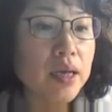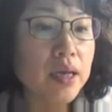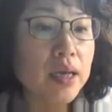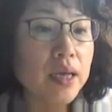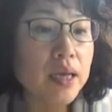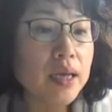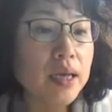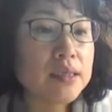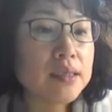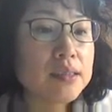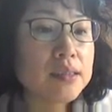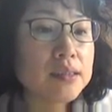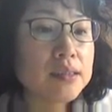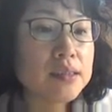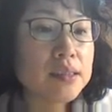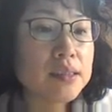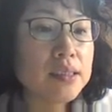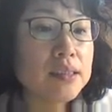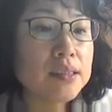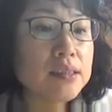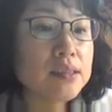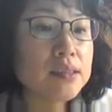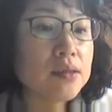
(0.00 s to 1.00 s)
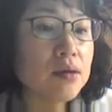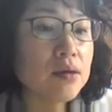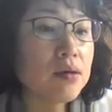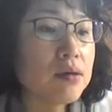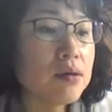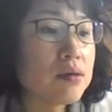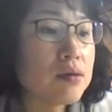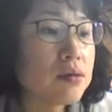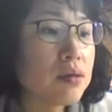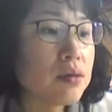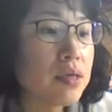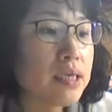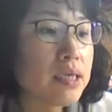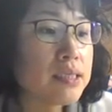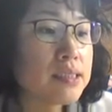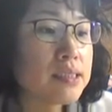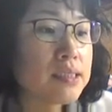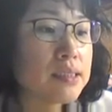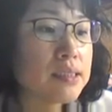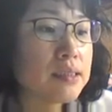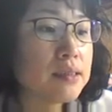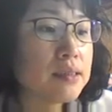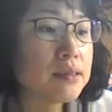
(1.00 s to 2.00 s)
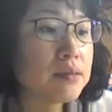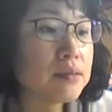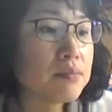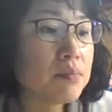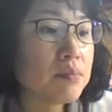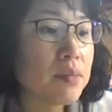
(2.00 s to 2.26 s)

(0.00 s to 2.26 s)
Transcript: And since the class uh,